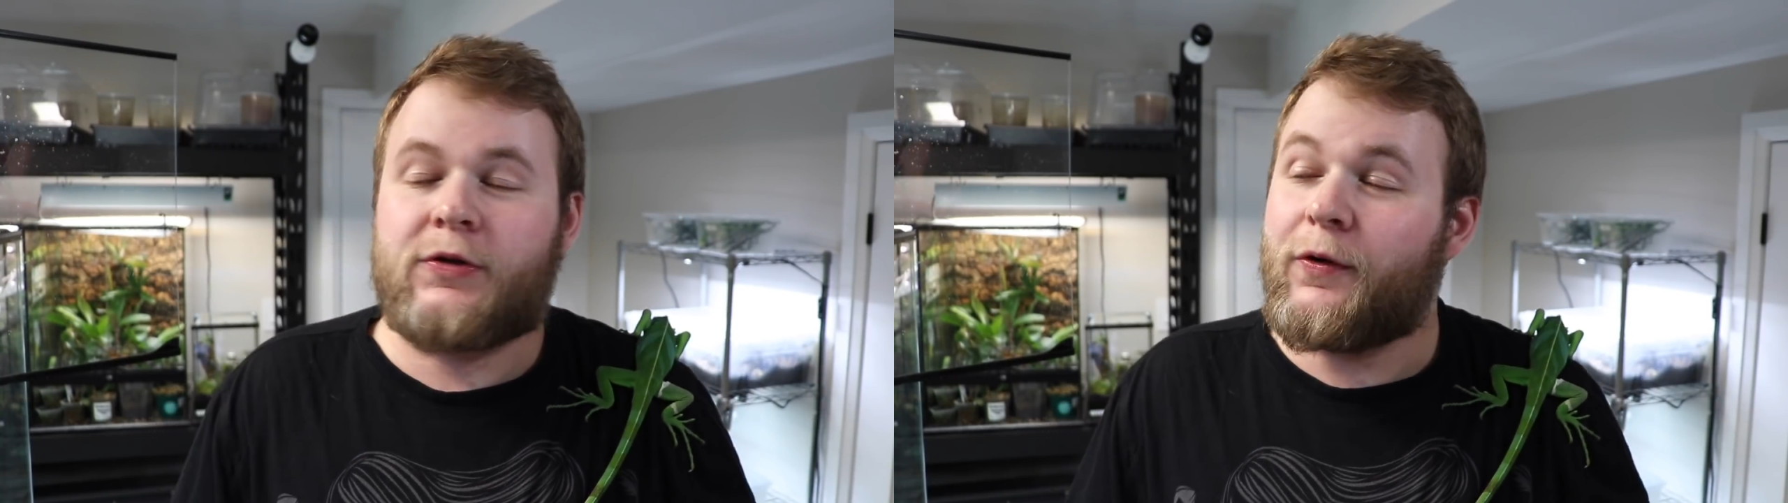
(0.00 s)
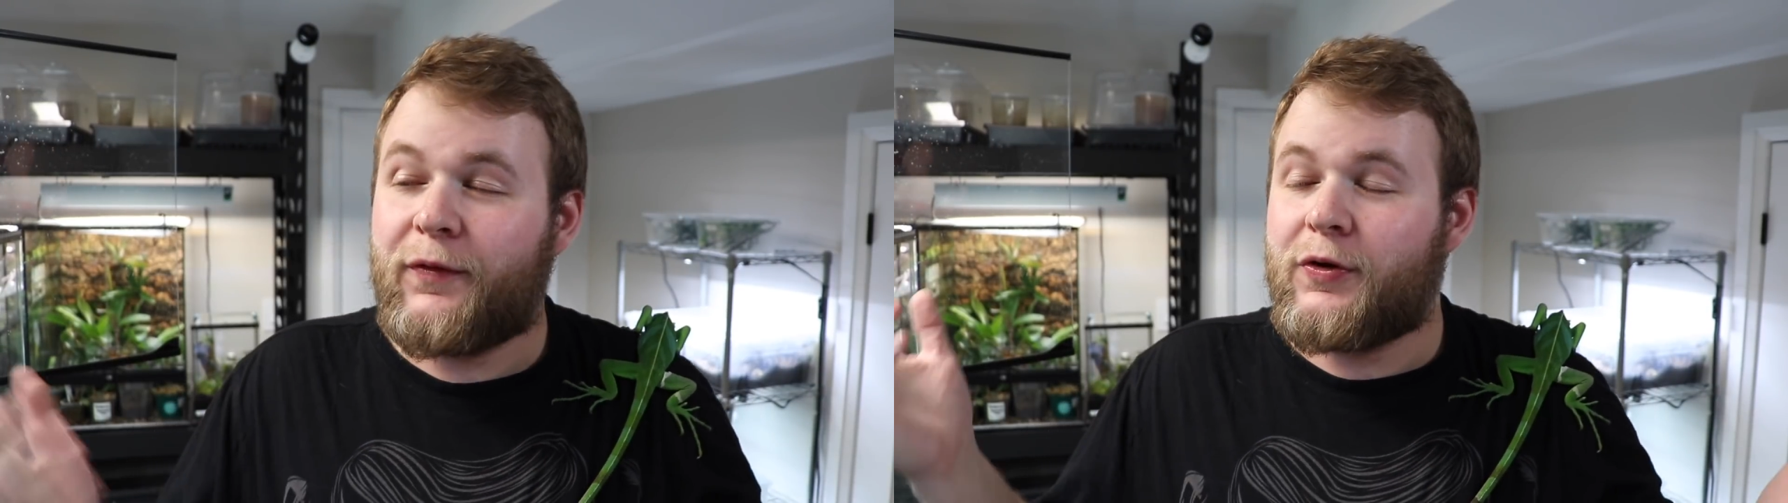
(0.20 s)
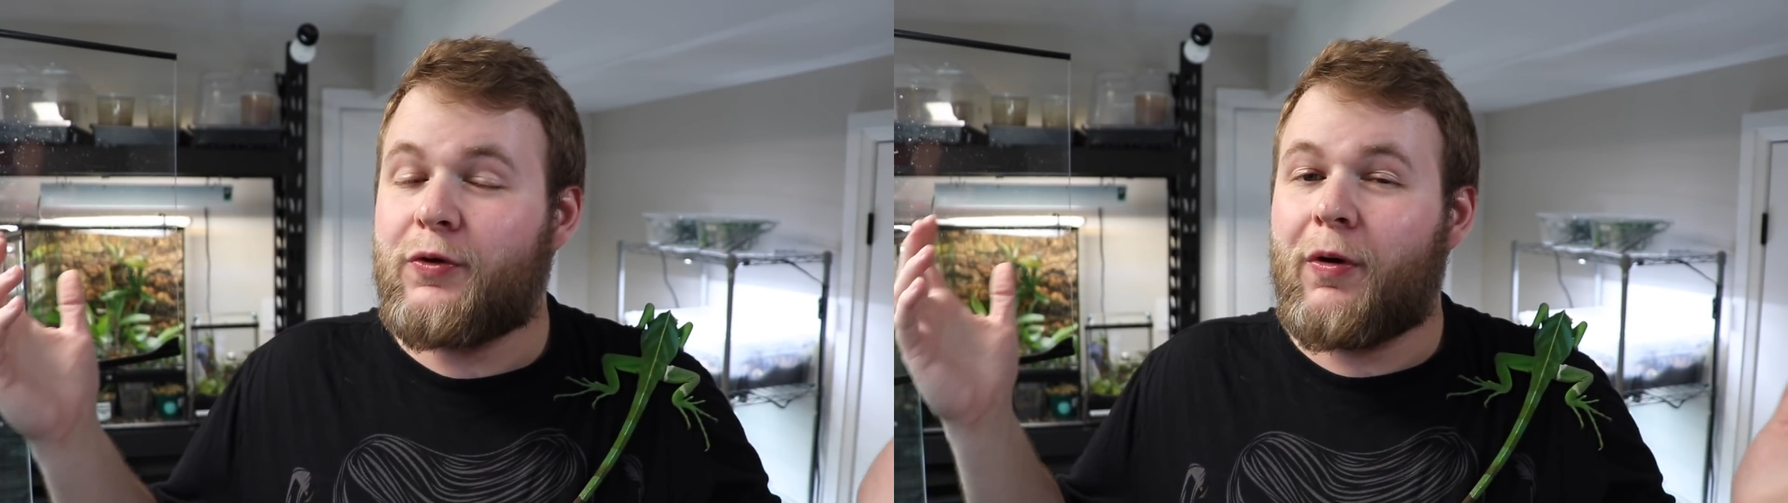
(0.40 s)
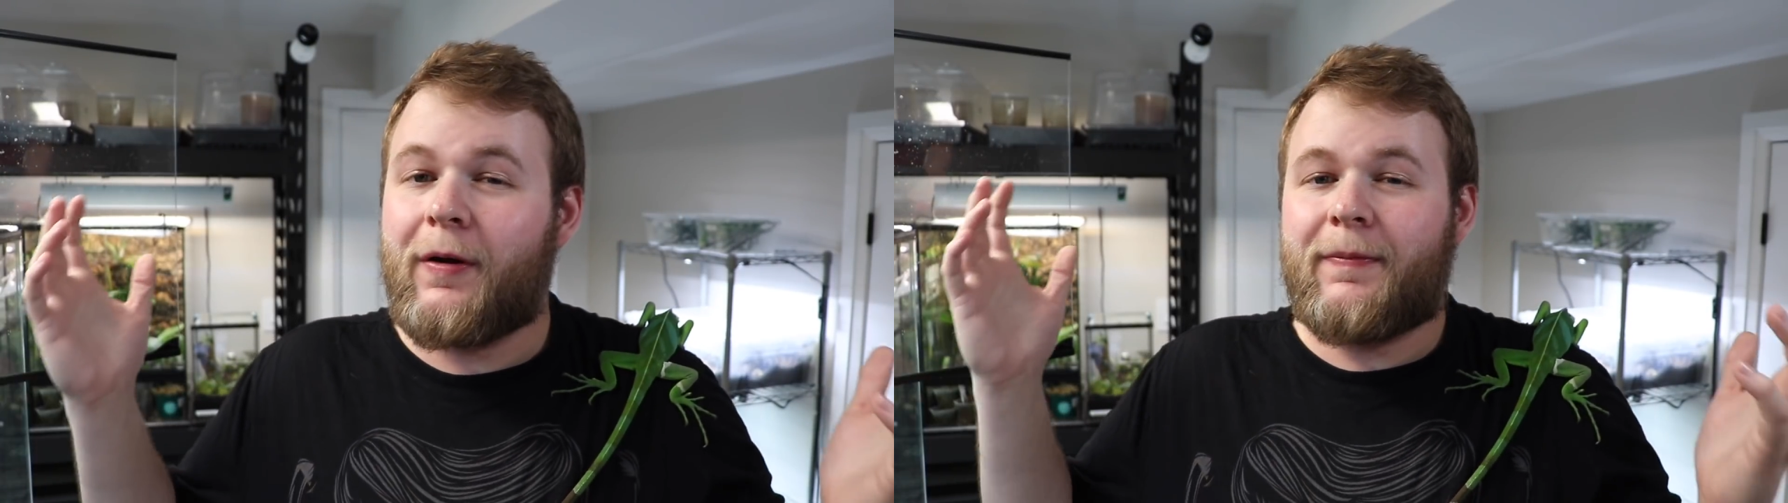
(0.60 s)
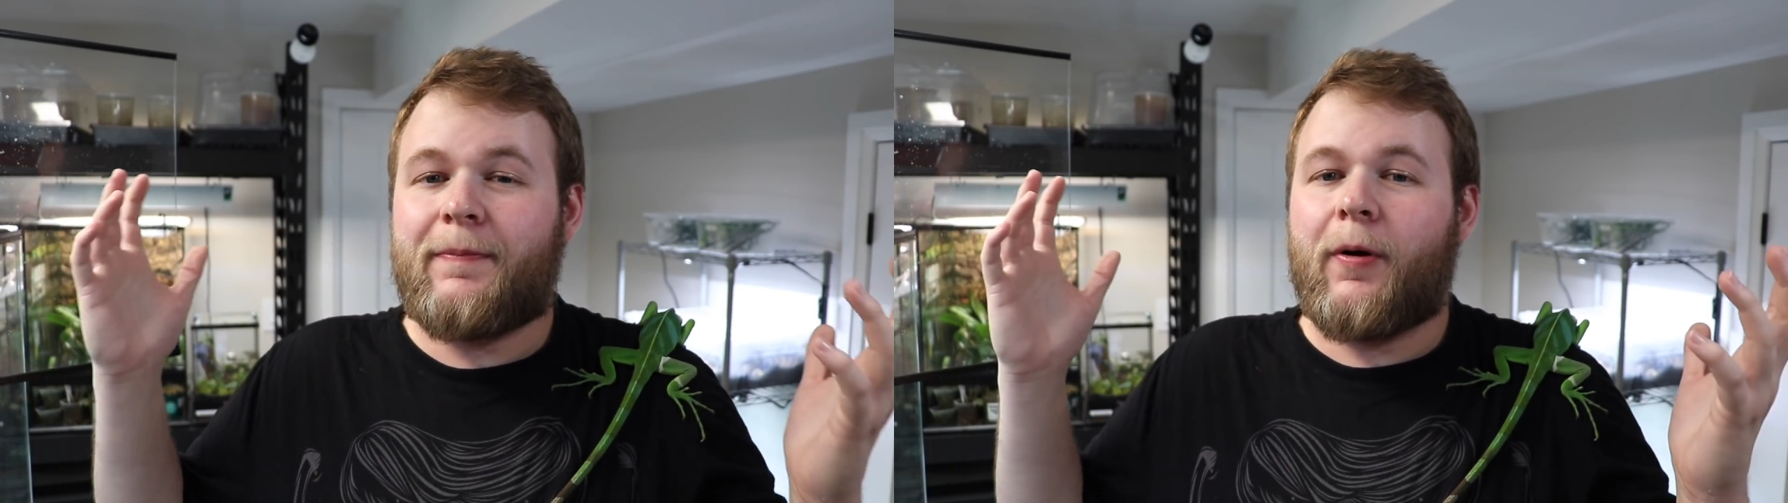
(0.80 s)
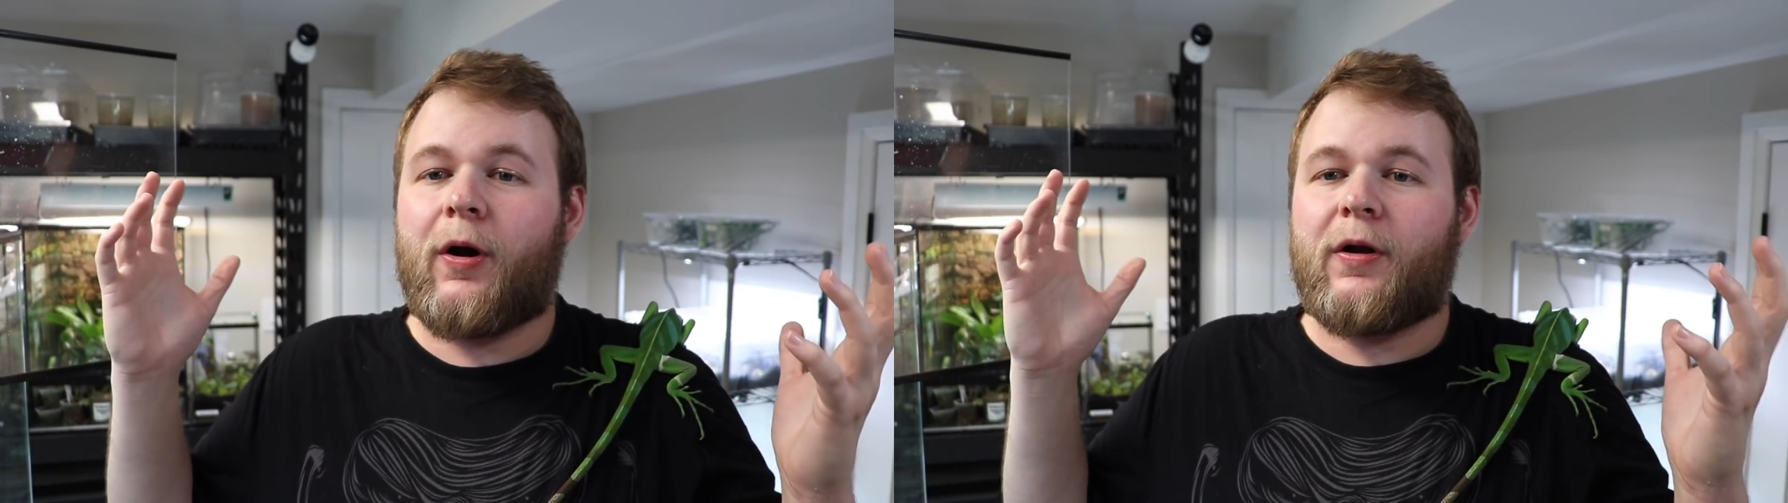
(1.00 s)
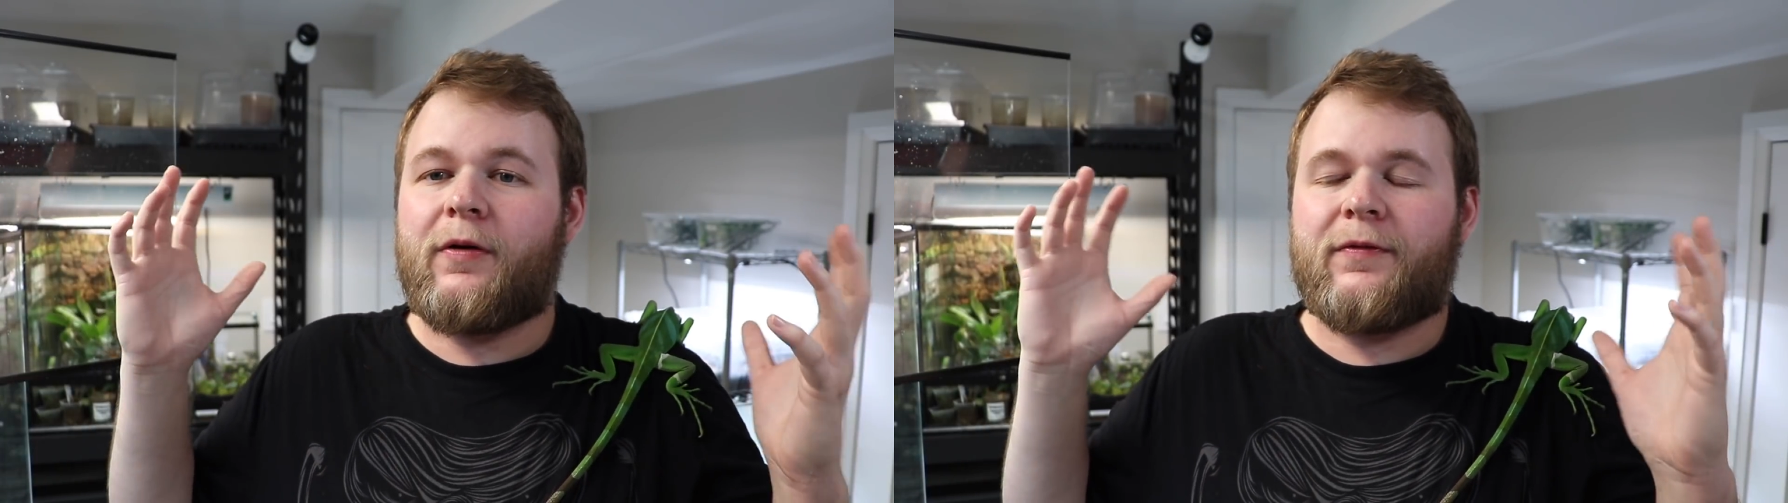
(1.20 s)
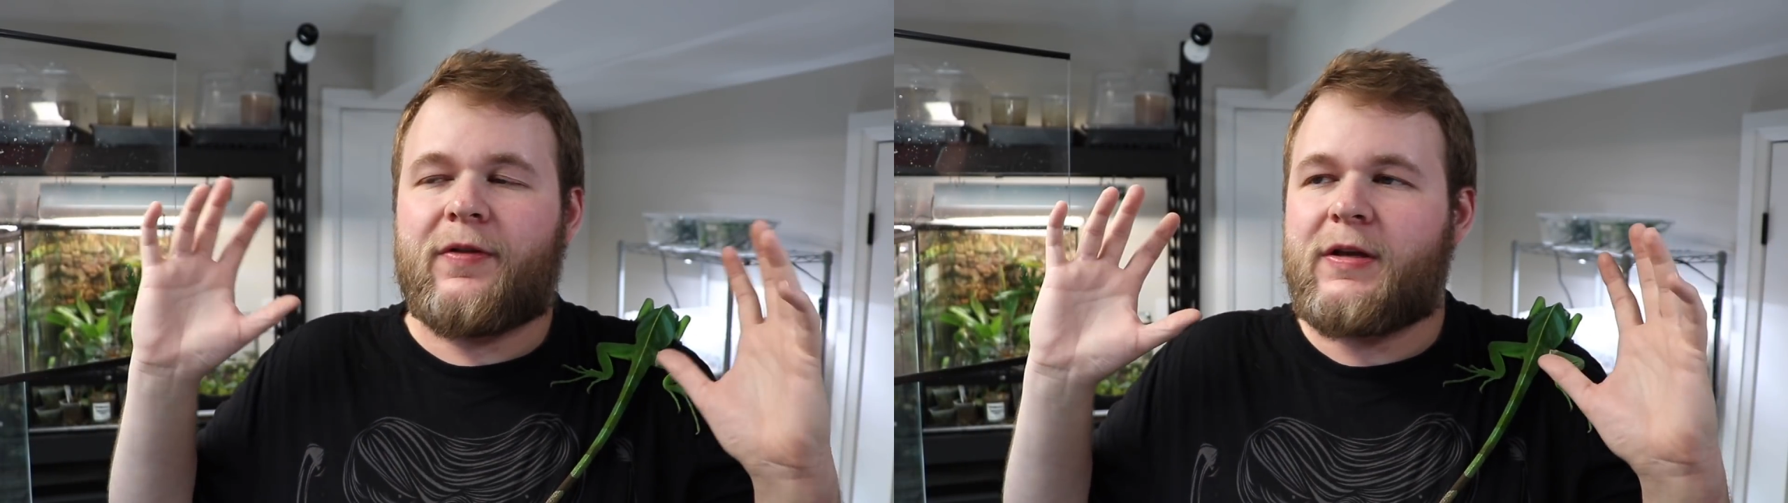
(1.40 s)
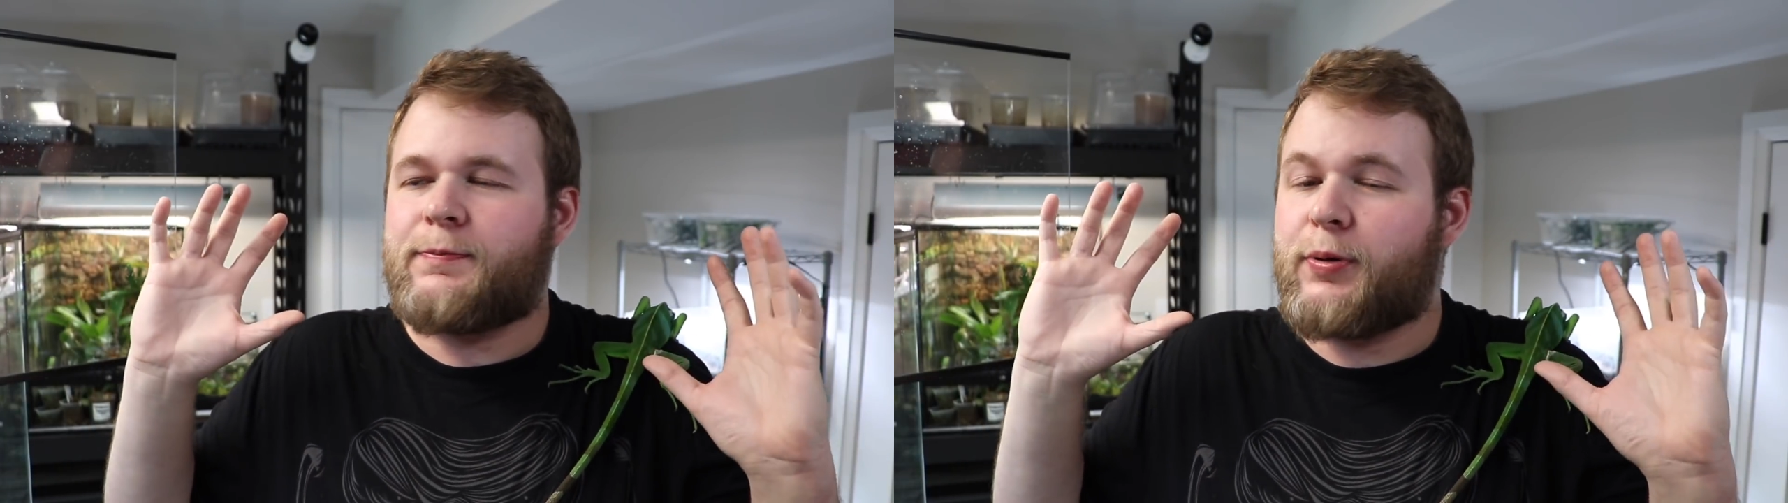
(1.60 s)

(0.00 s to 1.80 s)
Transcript: So if you do want to be part of this